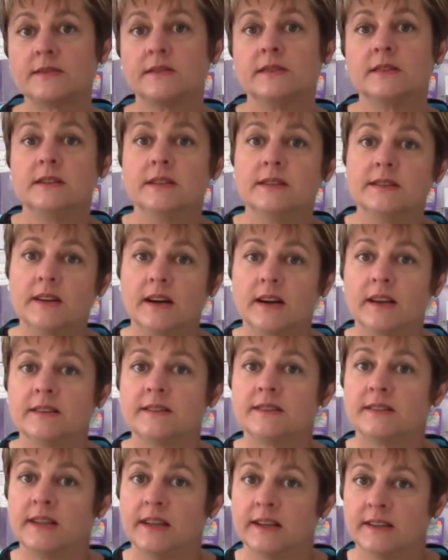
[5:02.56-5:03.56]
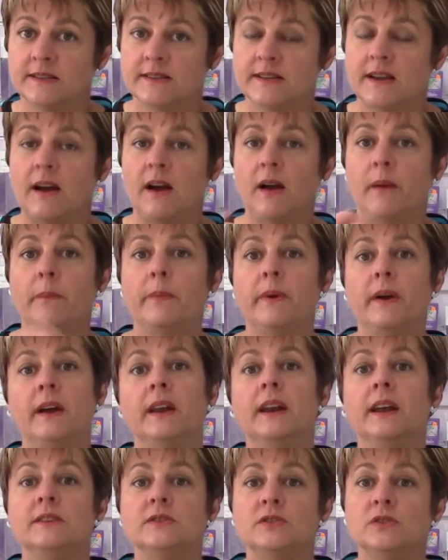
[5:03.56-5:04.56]
the design stands up,
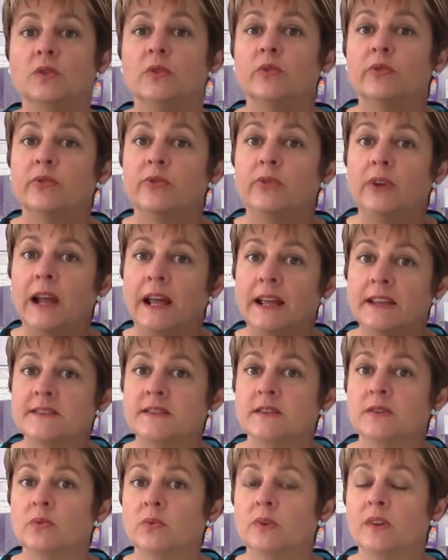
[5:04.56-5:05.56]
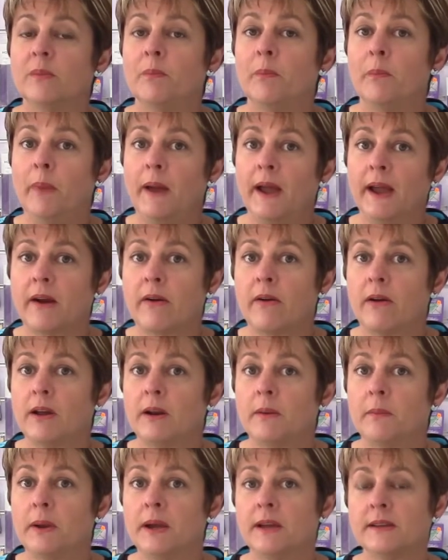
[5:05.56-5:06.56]
and as you flatten with the
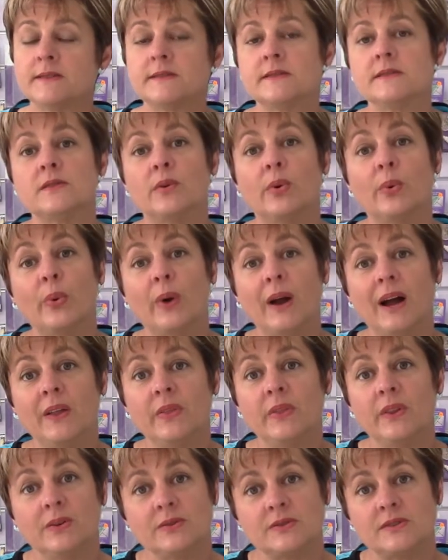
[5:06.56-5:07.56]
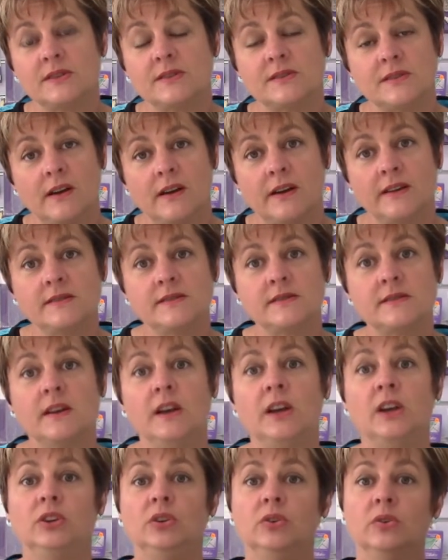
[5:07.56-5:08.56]
background patterns around those designs,
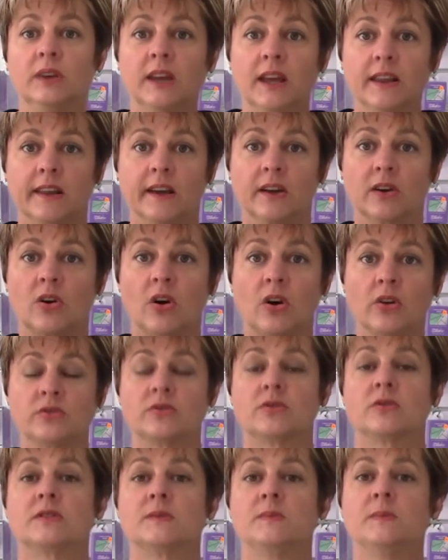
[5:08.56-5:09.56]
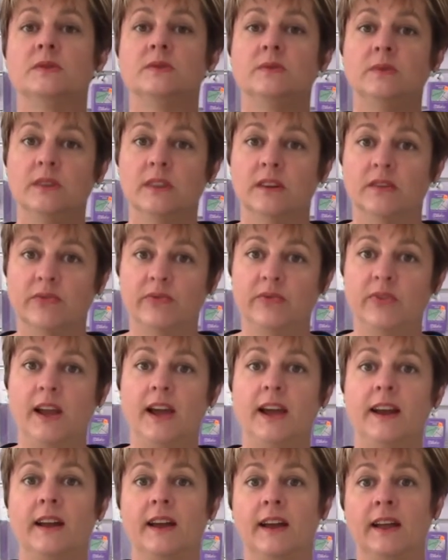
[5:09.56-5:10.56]
you get that contrast between the
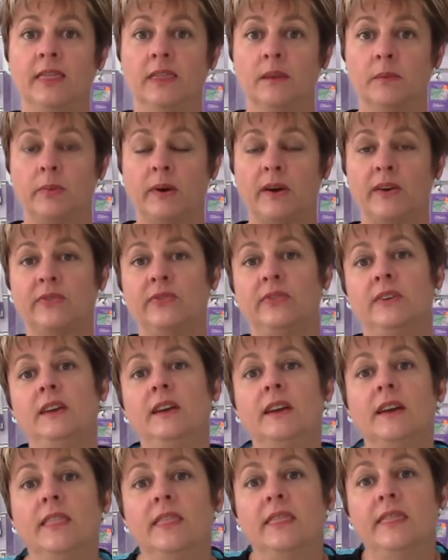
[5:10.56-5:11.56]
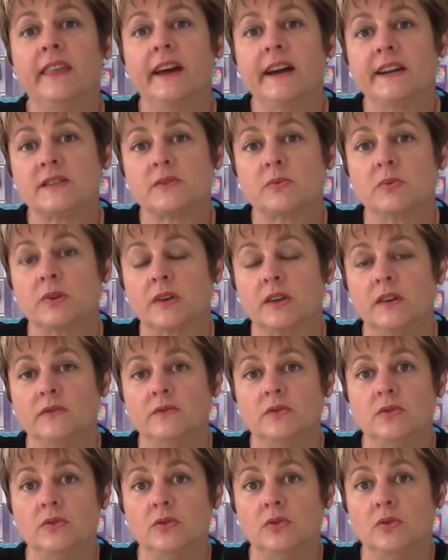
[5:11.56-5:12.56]
flat and the puffy, and that's what
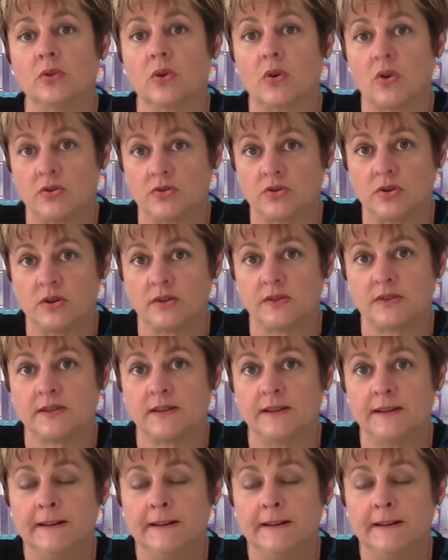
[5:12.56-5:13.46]
gives you your contrast.